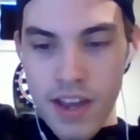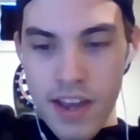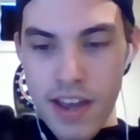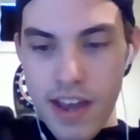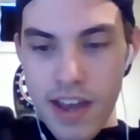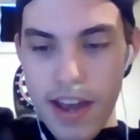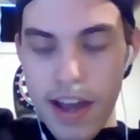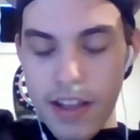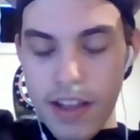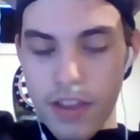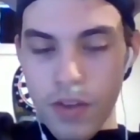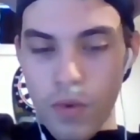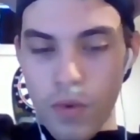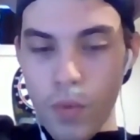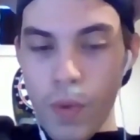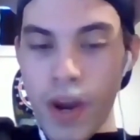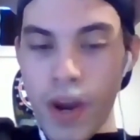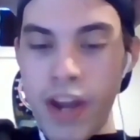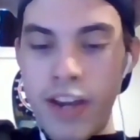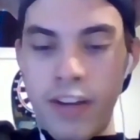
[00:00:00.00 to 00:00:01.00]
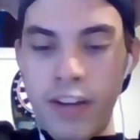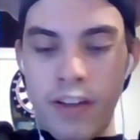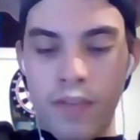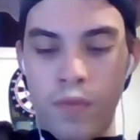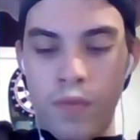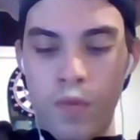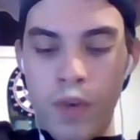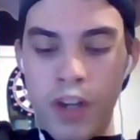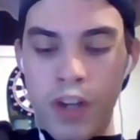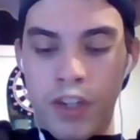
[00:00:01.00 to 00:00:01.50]
At the rate of
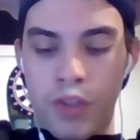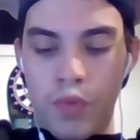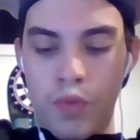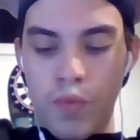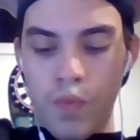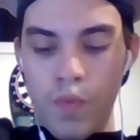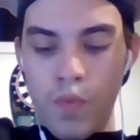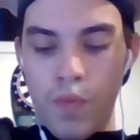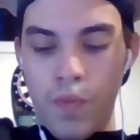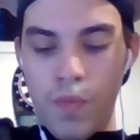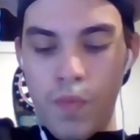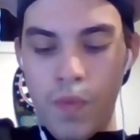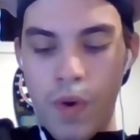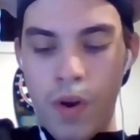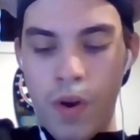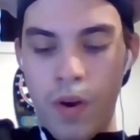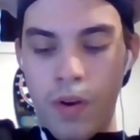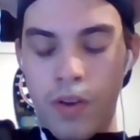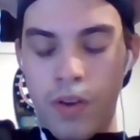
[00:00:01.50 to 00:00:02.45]
which our